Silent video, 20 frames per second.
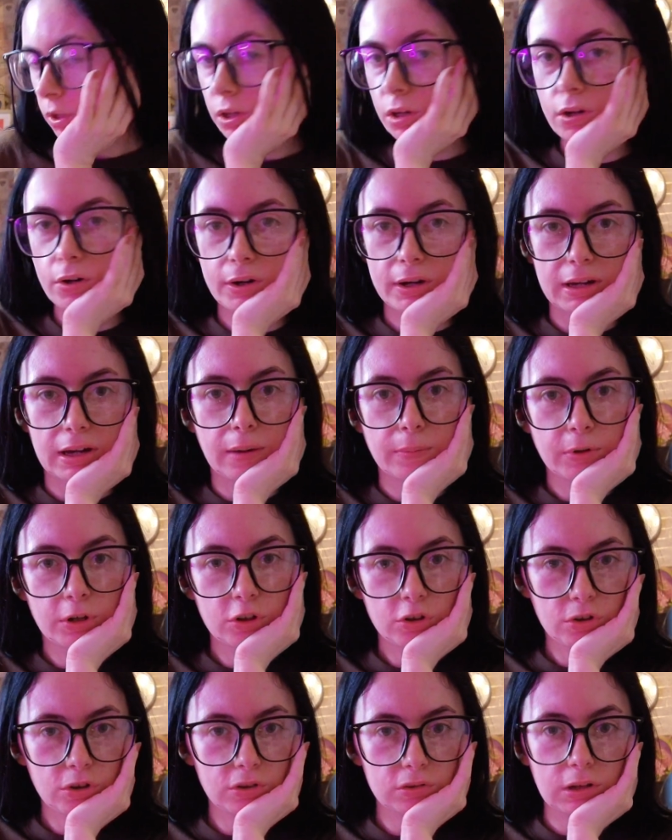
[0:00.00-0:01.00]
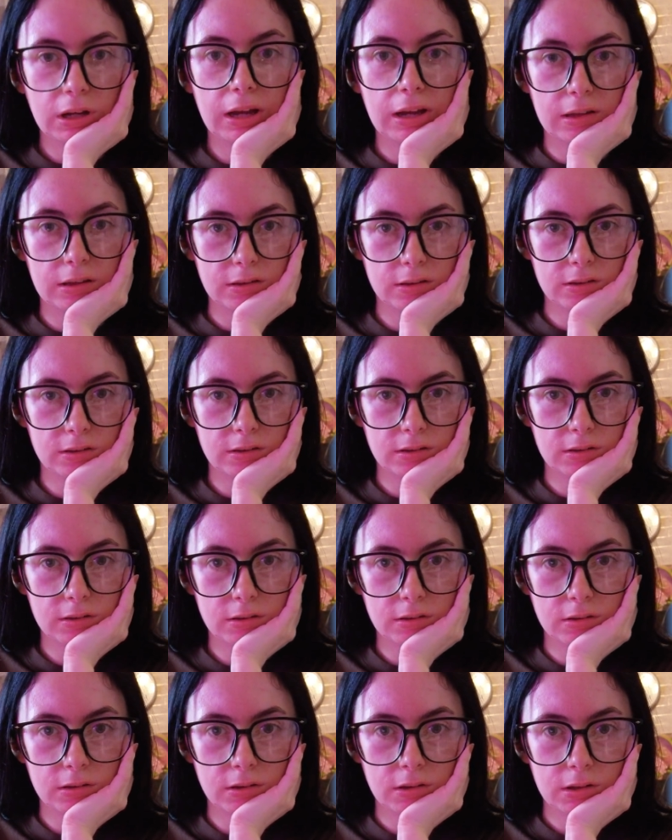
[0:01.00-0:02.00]
Okay, I'm gonna do the rest.
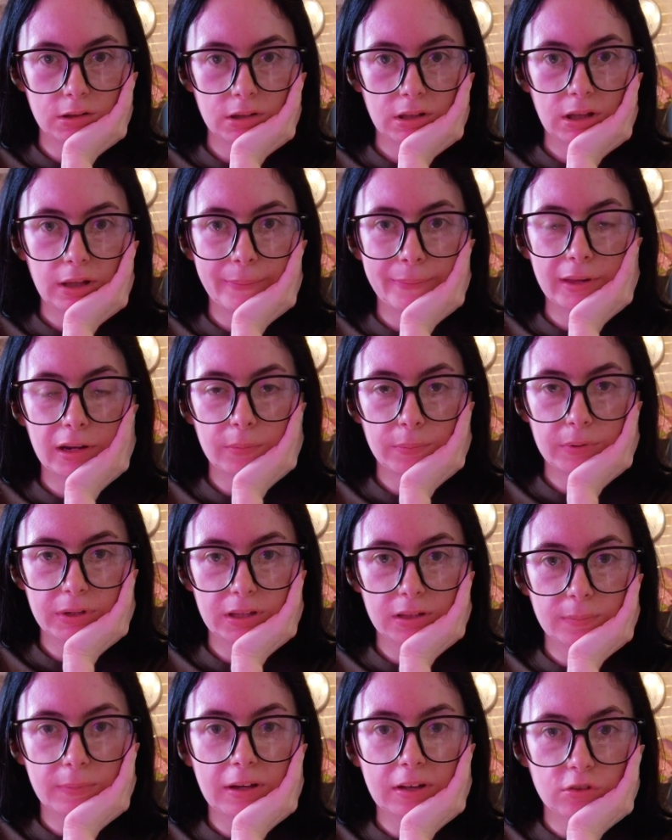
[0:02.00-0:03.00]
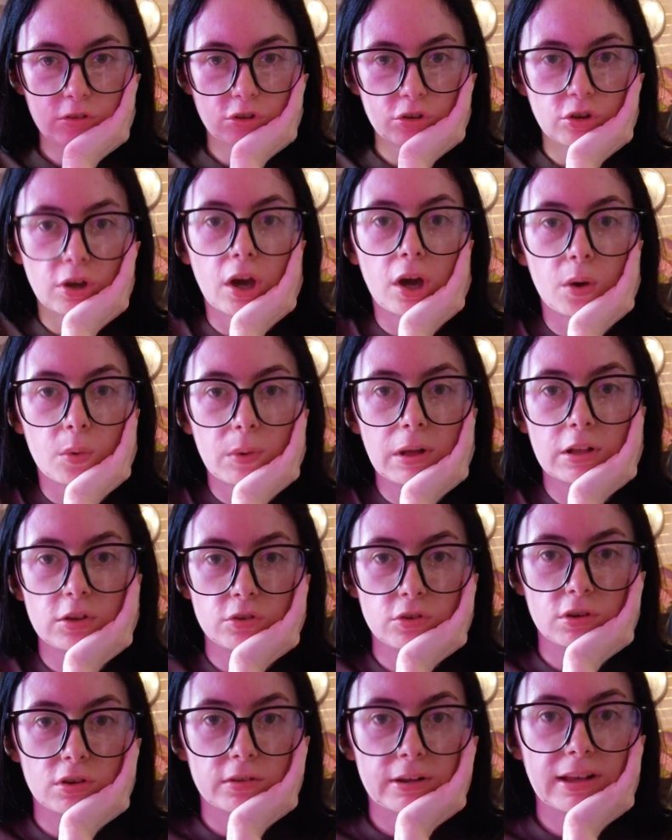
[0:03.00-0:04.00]
I'm gonna bring you back to set while I
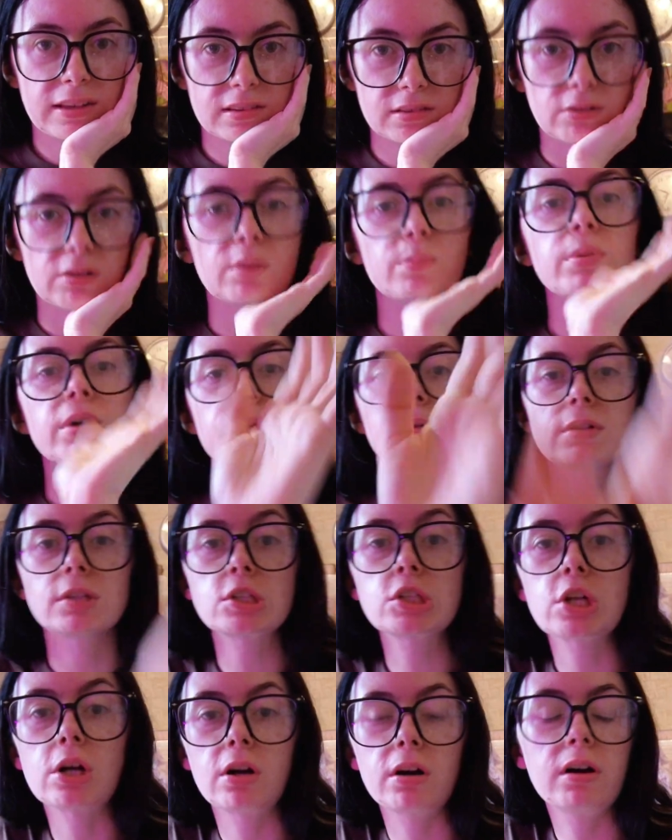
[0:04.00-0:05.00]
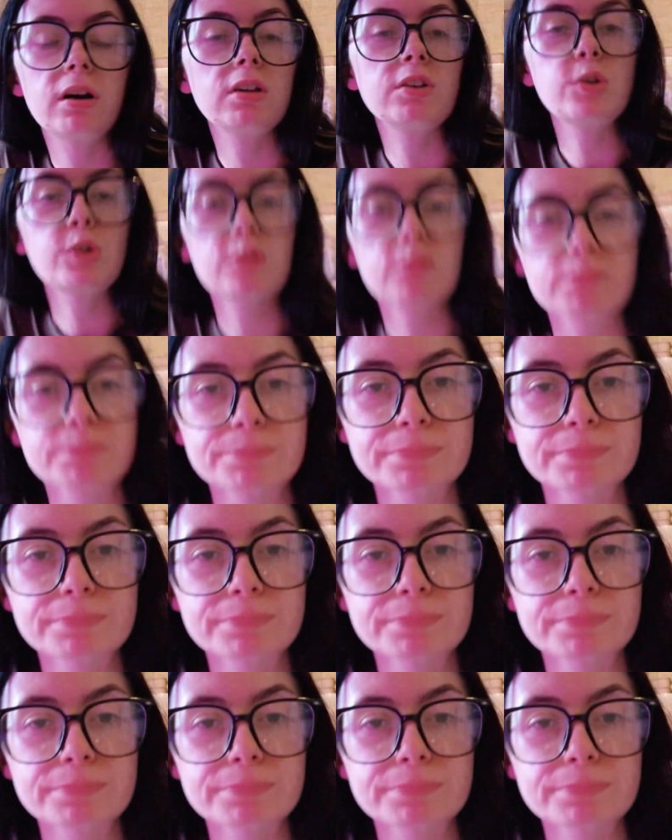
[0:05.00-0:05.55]
do the rest. I'm gonna put you on charge.